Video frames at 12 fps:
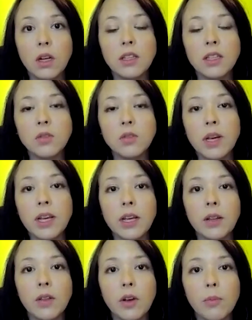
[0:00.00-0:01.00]
this way,
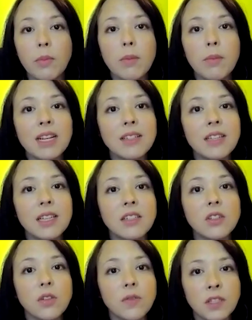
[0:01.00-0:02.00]
they're minimizing
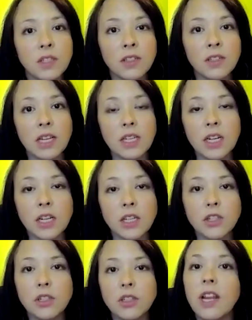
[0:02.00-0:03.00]
surfaces they touch.